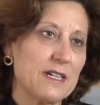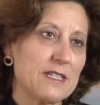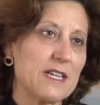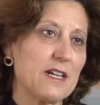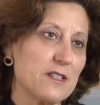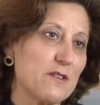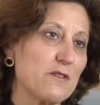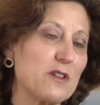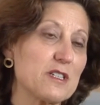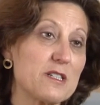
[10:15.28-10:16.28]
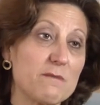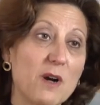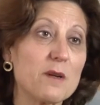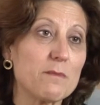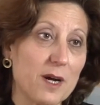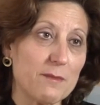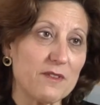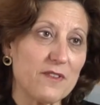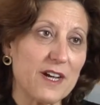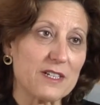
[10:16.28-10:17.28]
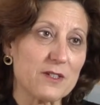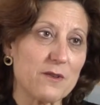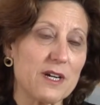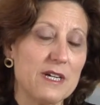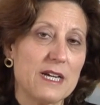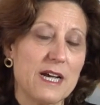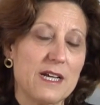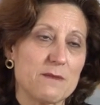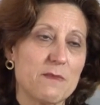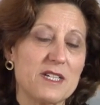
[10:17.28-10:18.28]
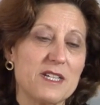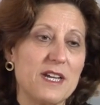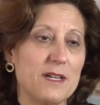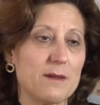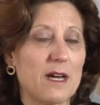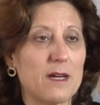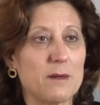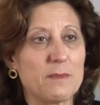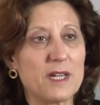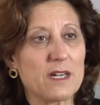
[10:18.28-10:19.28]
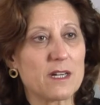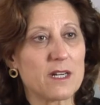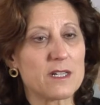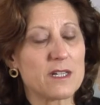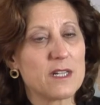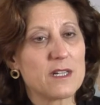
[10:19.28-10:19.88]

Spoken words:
cell, so-called smart bomb effect, or as Martine Picard,